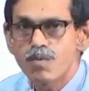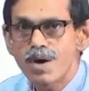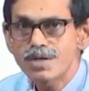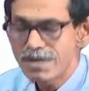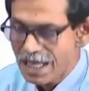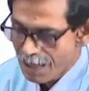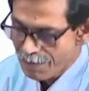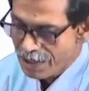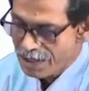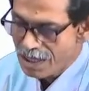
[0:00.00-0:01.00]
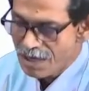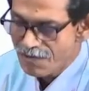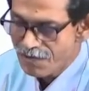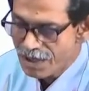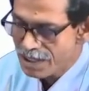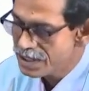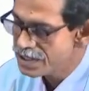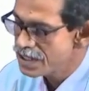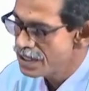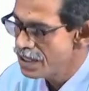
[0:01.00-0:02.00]
what will happen
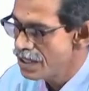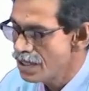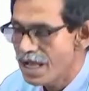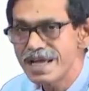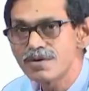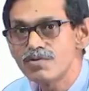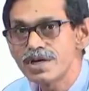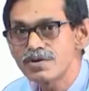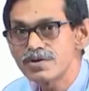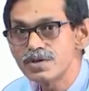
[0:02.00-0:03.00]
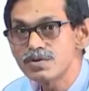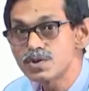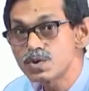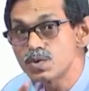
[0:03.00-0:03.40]
first, and we are going to use